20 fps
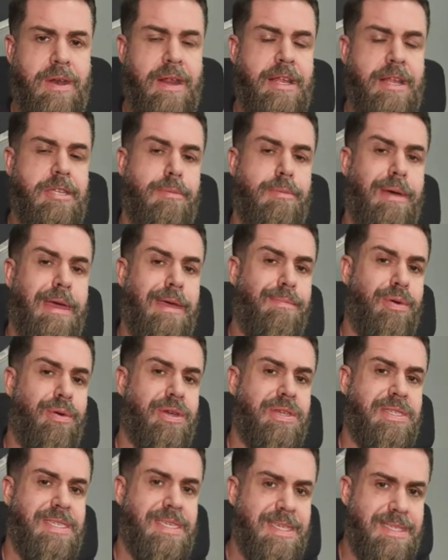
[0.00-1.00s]
need to be
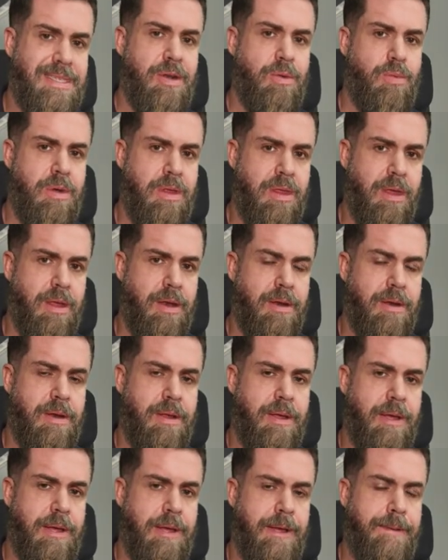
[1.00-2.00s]
persistent with it.
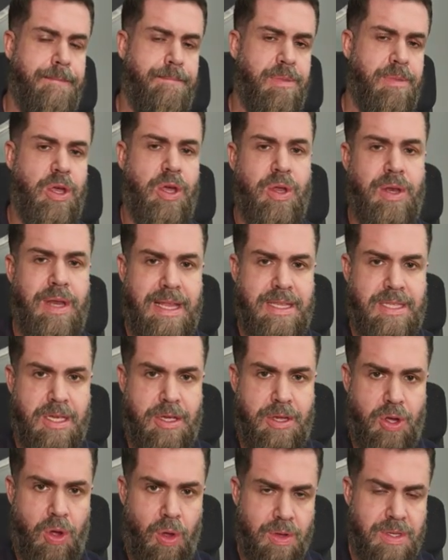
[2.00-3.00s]
You need to
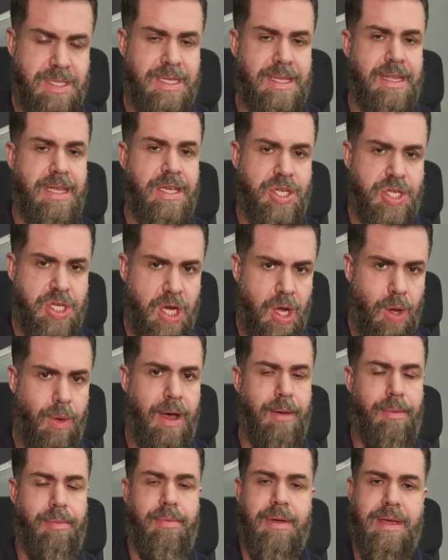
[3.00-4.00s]
constantly show
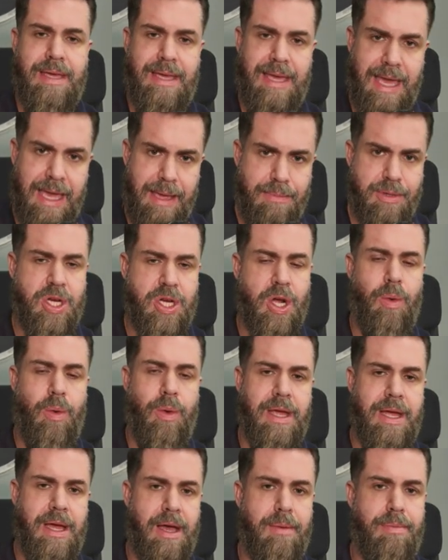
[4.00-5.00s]
up, keep
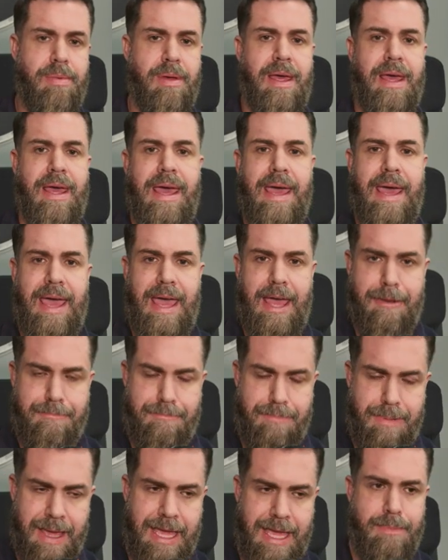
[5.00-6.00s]
showing up and
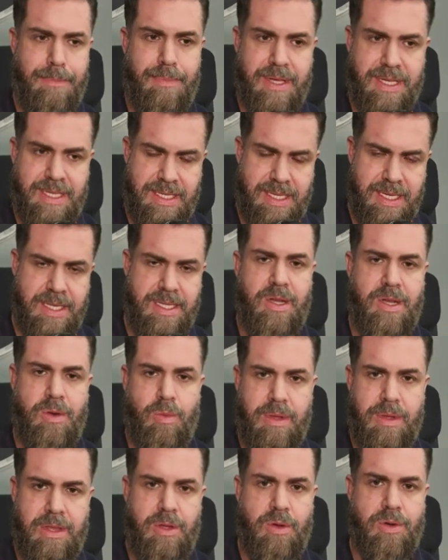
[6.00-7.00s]
being persistent
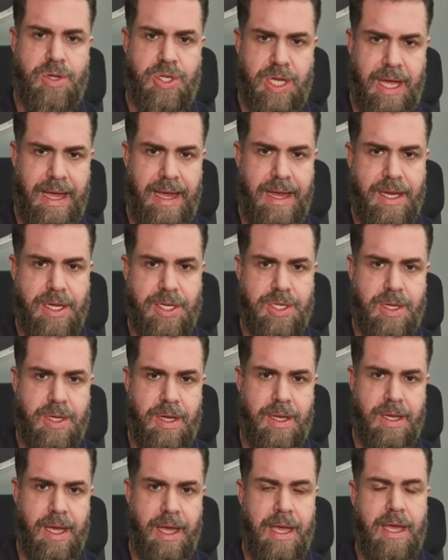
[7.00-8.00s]
with your change,
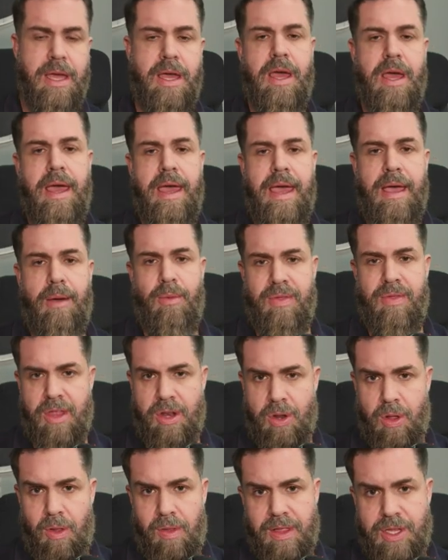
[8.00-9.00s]
okay? With the
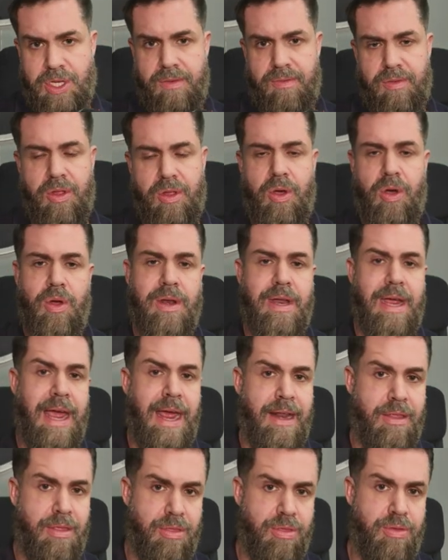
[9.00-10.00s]
knowledge you've learned,
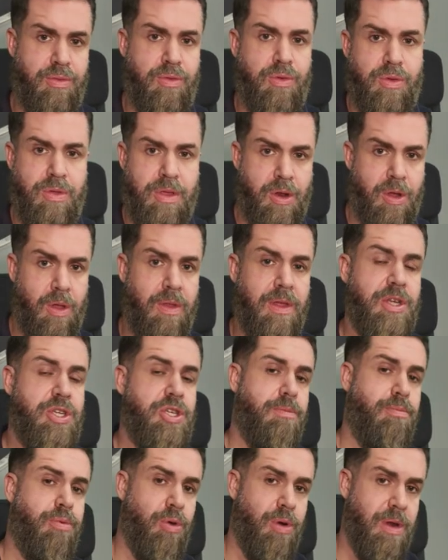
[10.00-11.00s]
and through the knowledge
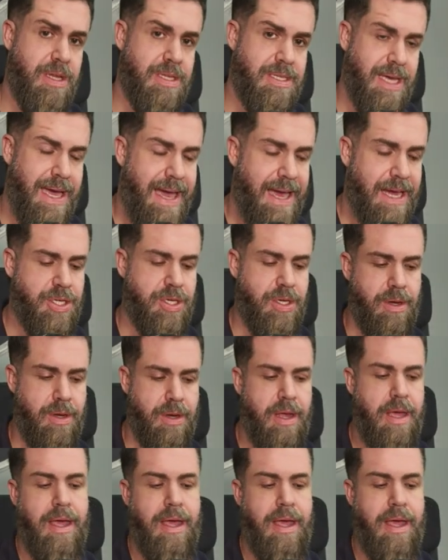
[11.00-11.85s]
you put into action.